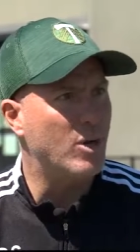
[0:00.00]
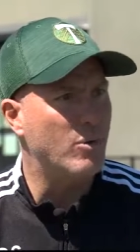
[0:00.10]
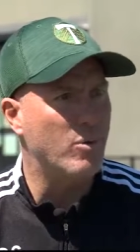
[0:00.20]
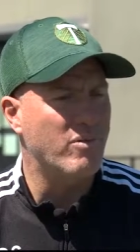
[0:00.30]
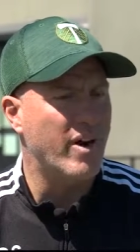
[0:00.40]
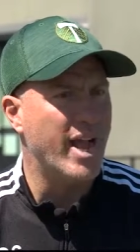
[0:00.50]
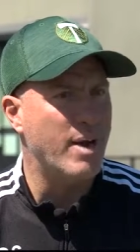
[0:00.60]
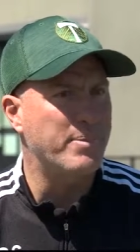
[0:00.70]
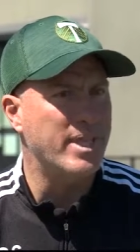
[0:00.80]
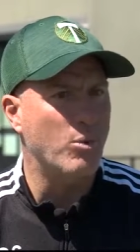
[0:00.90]
You know, we're very
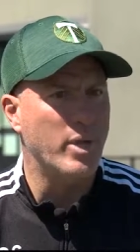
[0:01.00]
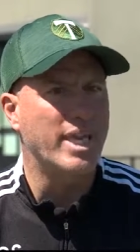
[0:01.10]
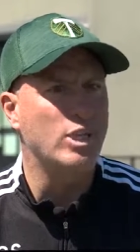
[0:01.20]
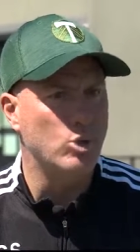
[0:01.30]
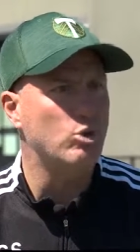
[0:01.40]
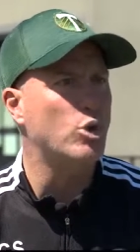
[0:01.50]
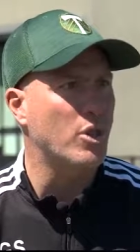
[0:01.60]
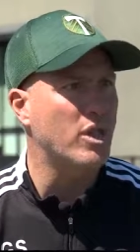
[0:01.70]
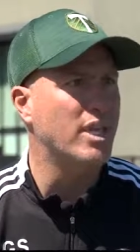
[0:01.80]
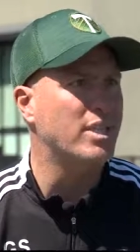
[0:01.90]
happy that we can do
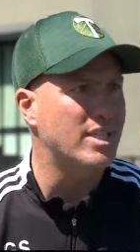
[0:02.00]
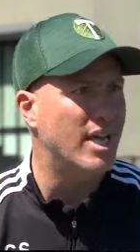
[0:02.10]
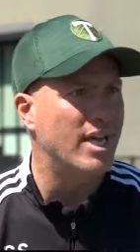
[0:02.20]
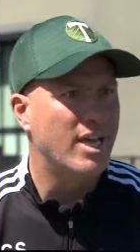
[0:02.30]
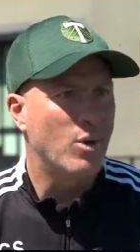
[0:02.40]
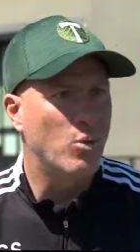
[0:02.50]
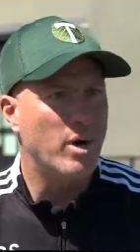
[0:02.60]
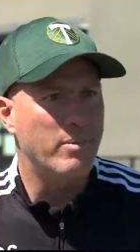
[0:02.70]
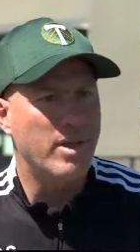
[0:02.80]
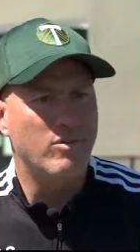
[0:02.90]
some things uh,
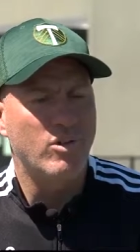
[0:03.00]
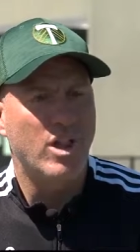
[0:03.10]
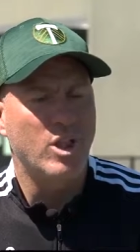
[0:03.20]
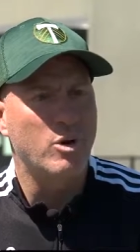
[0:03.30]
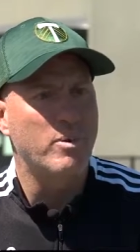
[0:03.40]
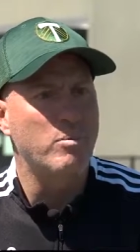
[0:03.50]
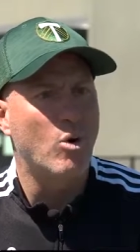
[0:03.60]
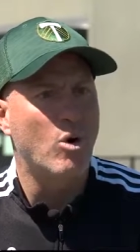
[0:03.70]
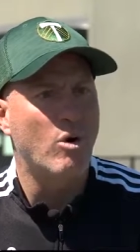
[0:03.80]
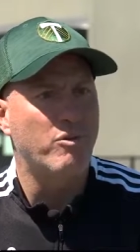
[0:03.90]
with a, a, little bit
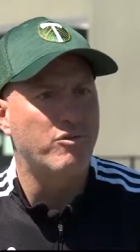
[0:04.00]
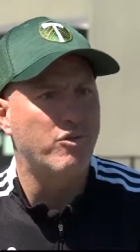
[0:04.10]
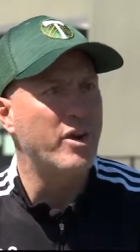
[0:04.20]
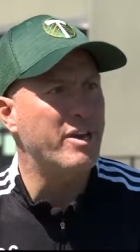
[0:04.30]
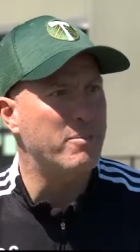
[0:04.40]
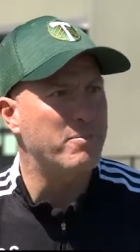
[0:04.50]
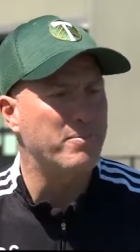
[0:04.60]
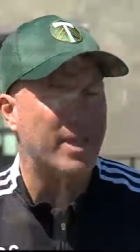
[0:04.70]
more of freedom.